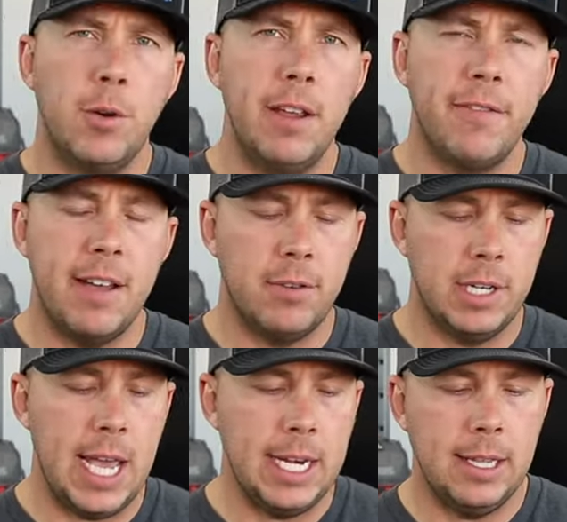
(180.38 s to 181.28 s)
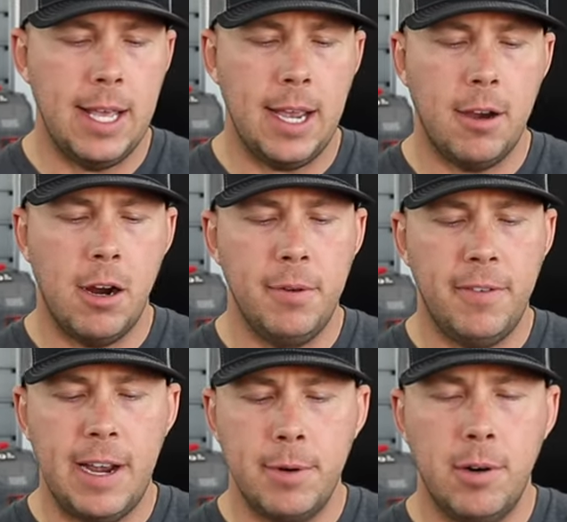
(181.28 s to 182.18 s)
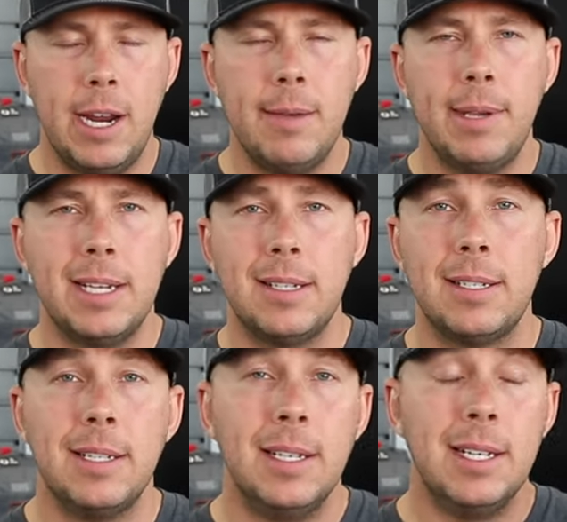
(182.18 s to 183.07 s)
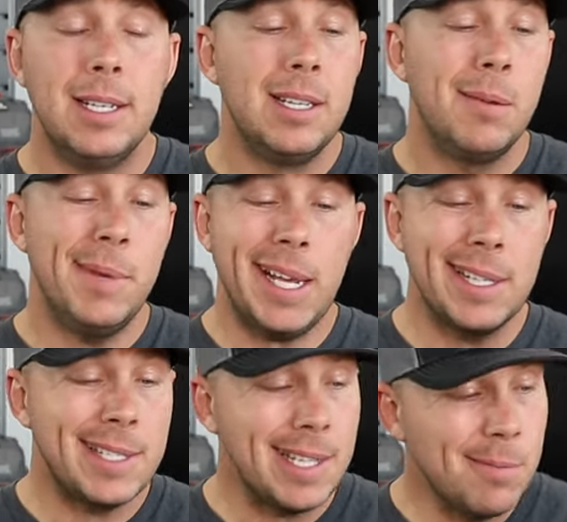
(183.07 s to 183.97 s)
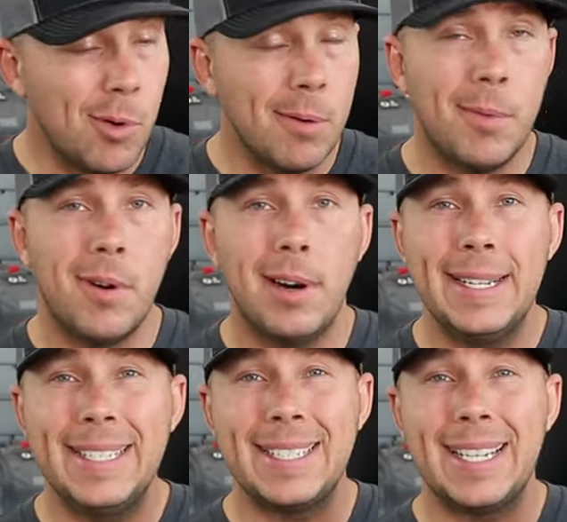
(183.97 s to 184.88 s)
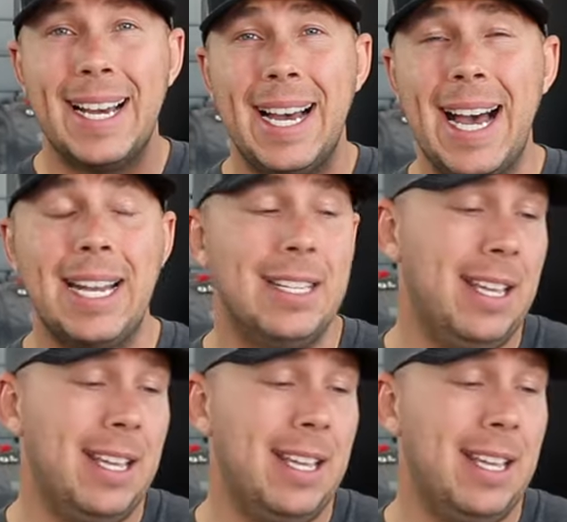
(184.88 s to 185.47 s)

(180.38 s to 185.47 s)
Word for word: gray 509 in that carbon fiber gray because I'm liking this thing more and more, and it is hot.